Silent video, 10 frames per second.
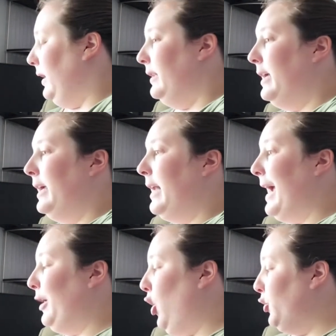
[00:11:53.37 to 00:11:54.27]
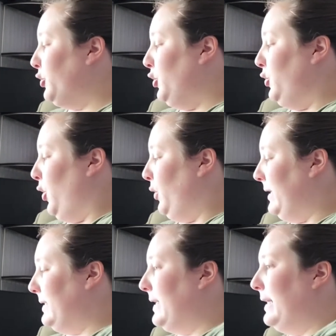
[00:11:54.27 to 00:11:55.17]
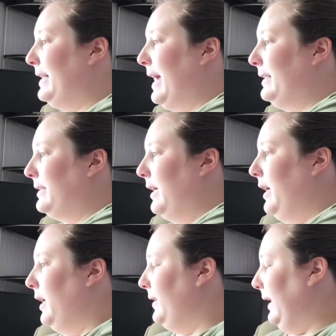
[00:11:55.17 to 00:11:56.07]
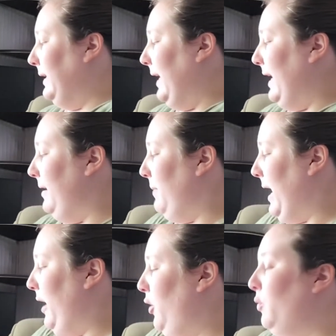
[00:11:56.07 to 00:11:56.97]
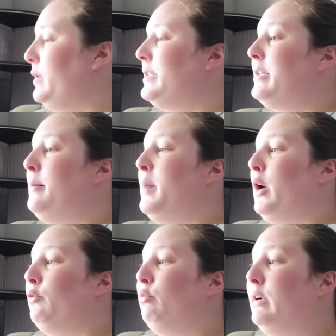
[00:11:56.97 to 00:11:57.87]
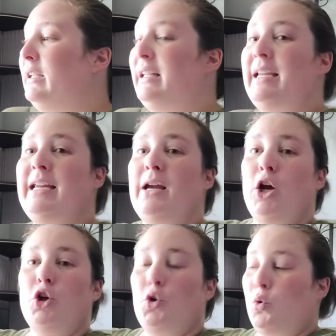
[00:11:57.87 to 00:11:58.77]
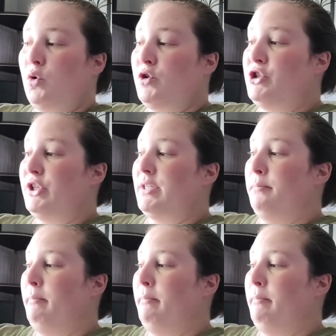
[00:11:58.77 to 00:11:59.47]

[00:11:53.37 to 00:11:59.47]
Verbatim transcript: And then I also noticed that they came out with some really gorgeous